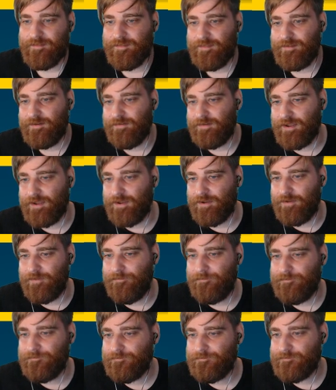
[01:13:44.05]
There we
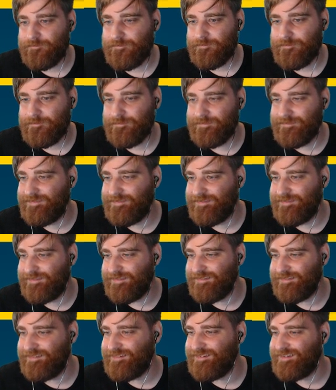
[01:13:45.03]

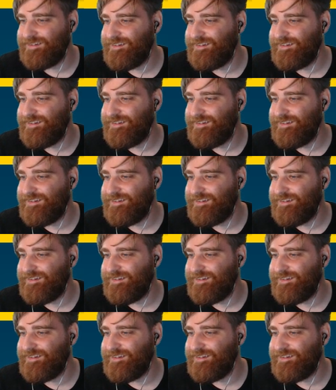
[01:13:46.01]
go.